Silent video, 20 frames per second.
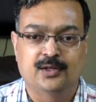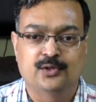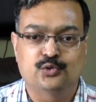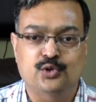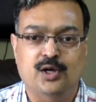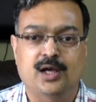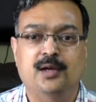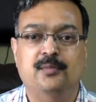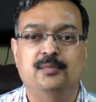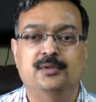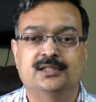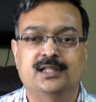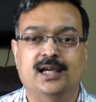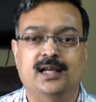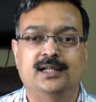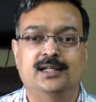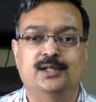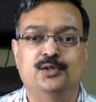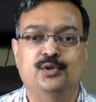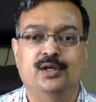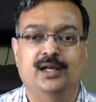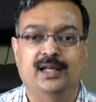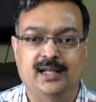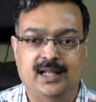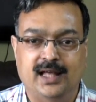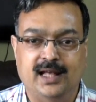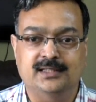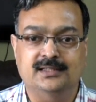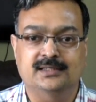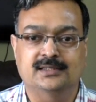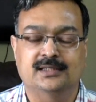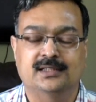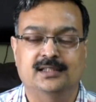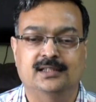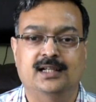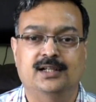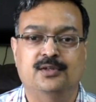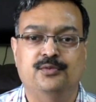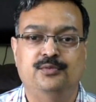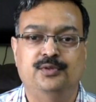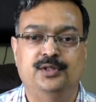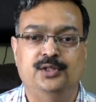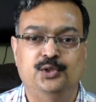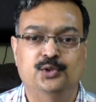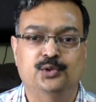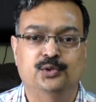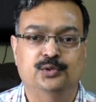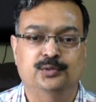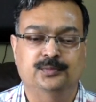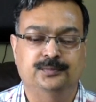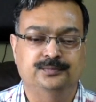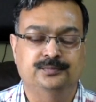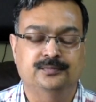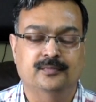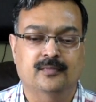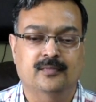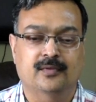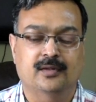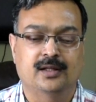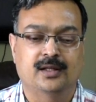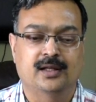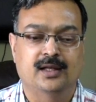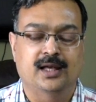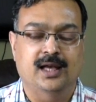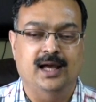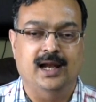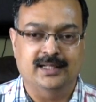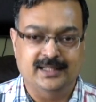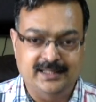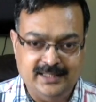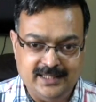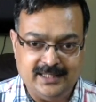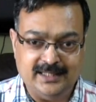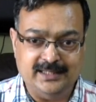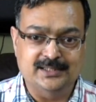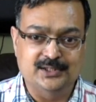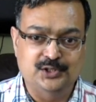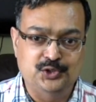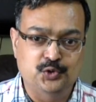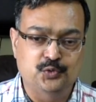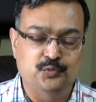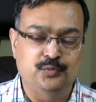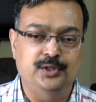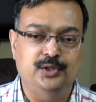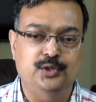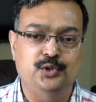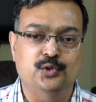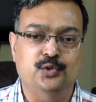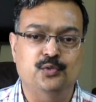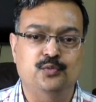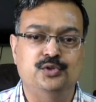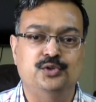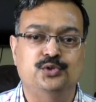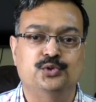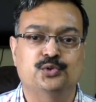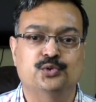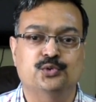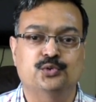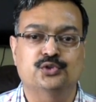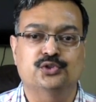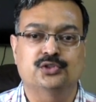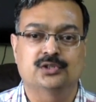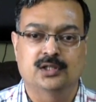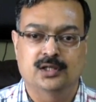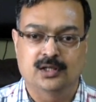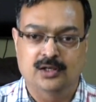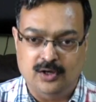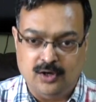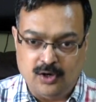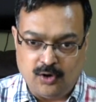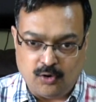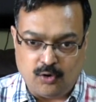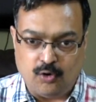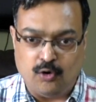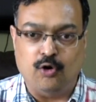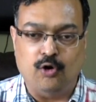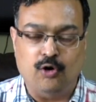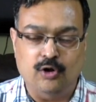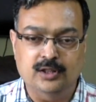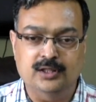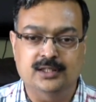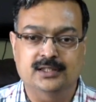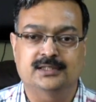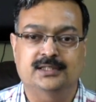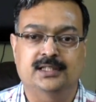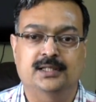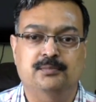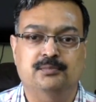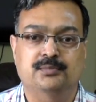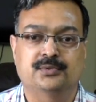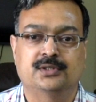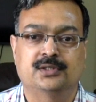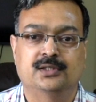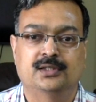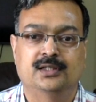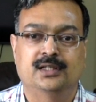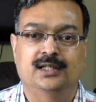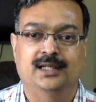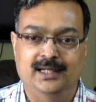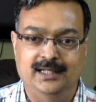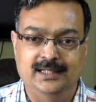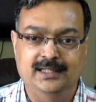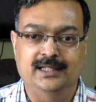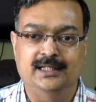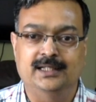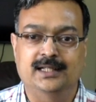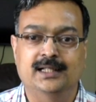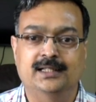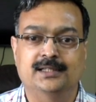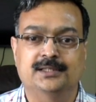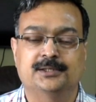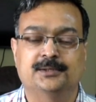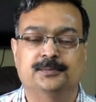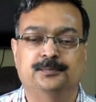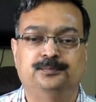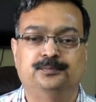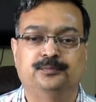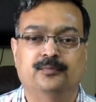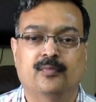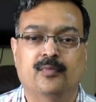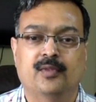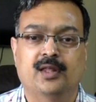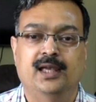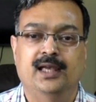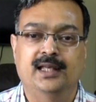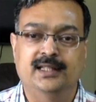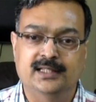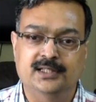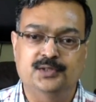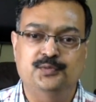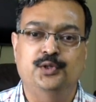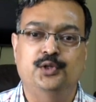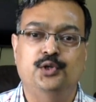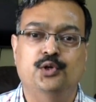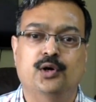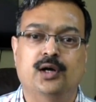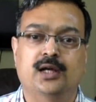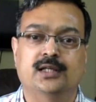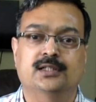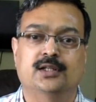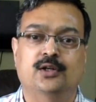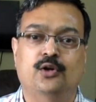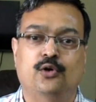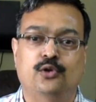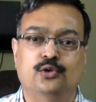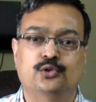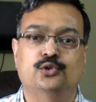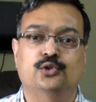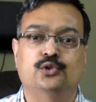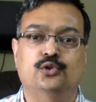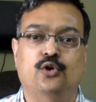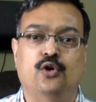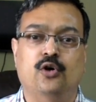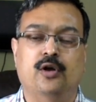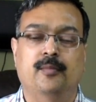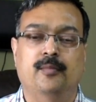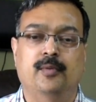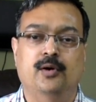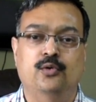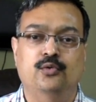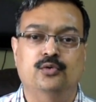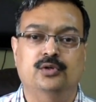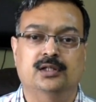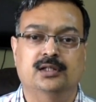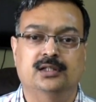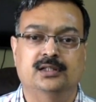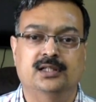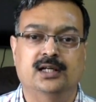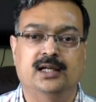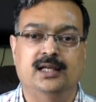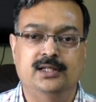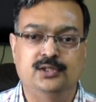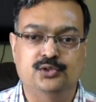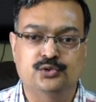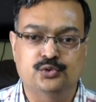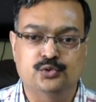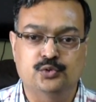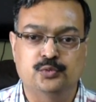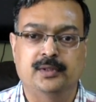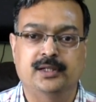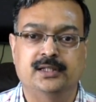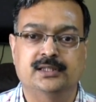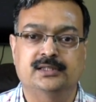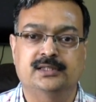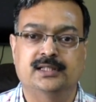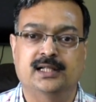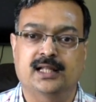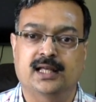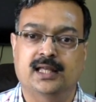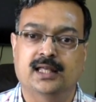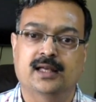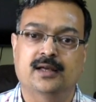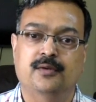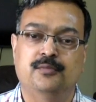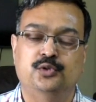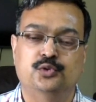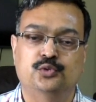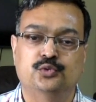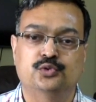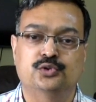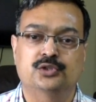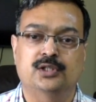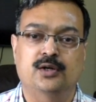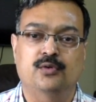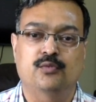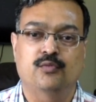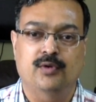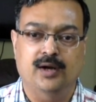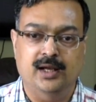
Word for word: So I have decided to enhance that video and create this new video which shows all the steps in details. In this video I shall also talk about the instruments that I have used and